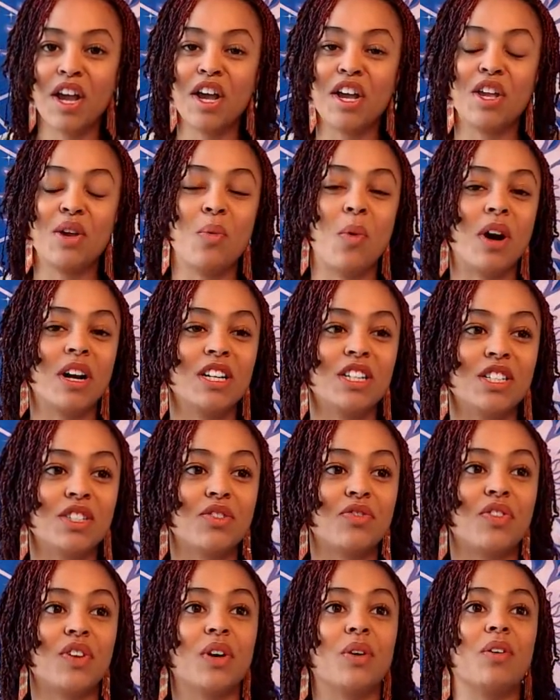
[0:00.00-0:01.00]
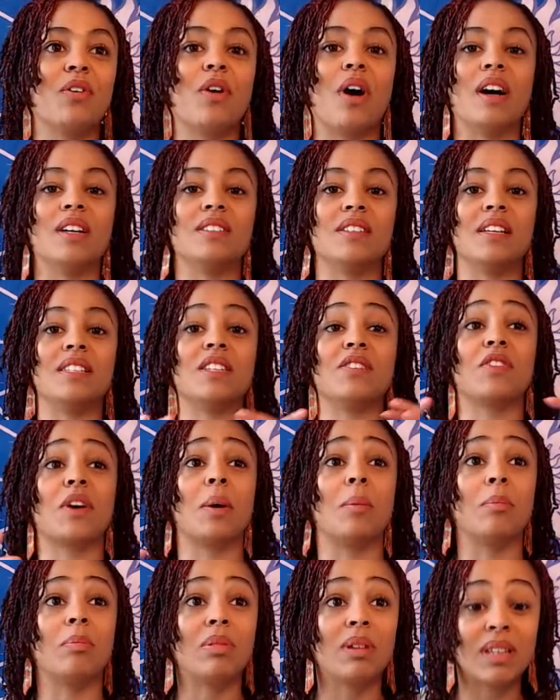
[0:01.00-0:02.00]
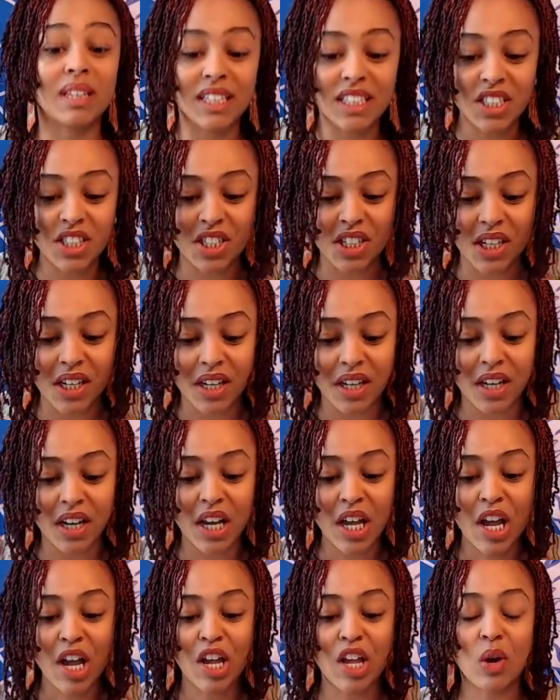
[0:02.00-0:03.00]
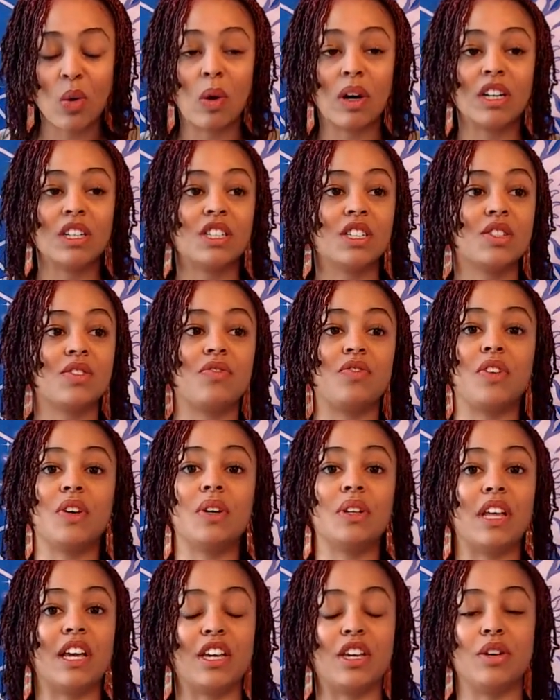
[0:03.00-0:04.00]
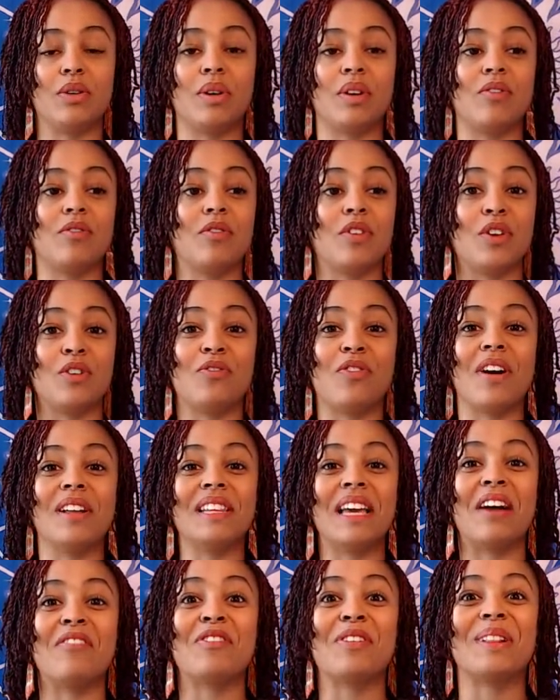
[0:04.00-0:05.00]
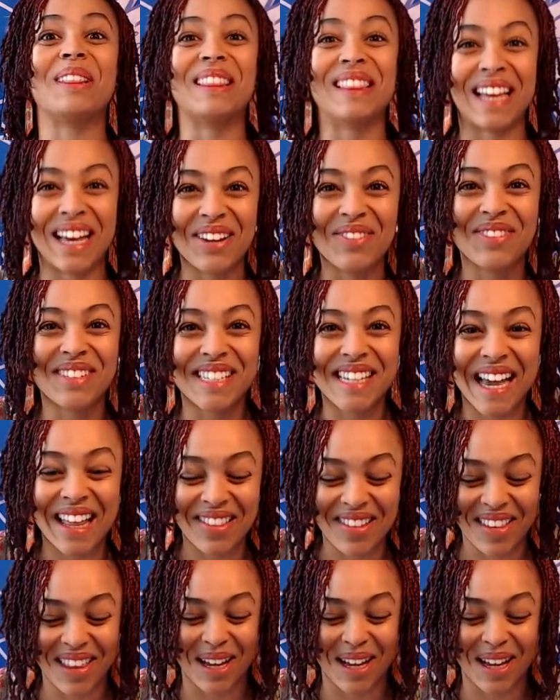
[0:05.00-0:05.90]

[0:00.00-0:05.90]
You want to just feel a sense of completion. You want to just feel like you can, you finally have your life together.